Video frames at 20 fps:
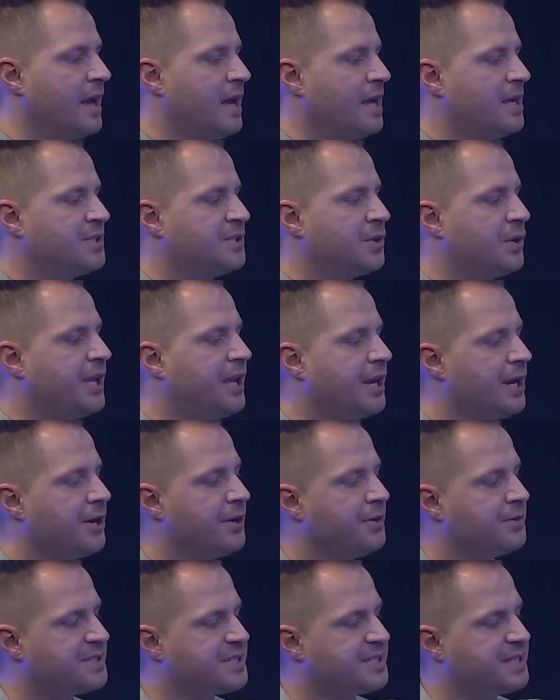So here
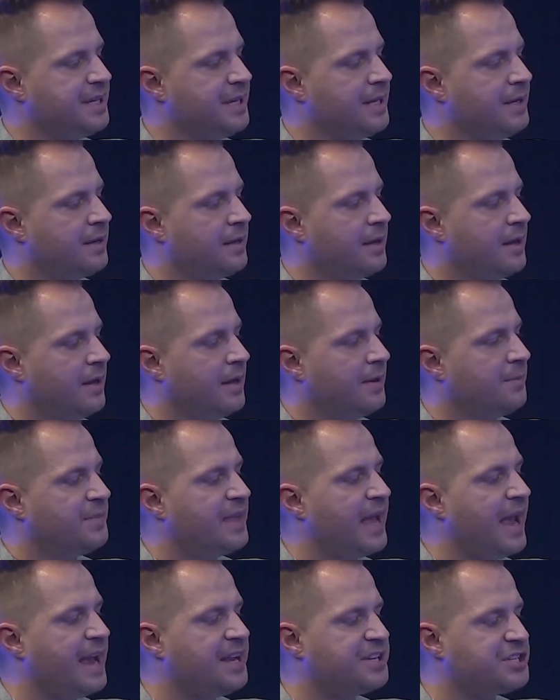you see the
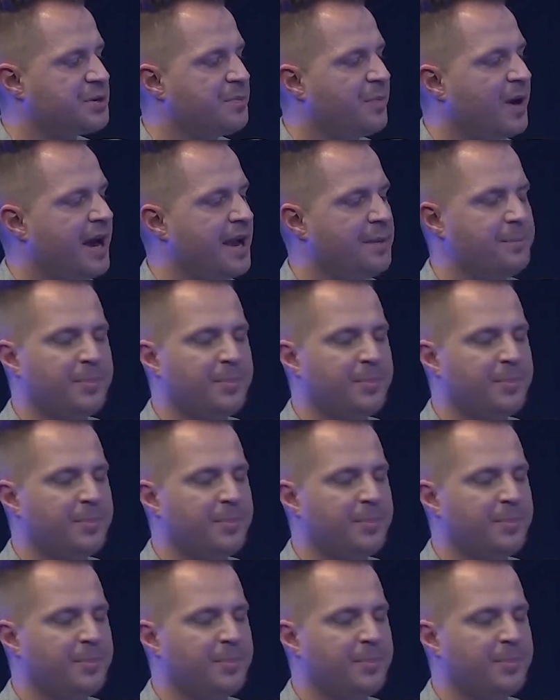HMI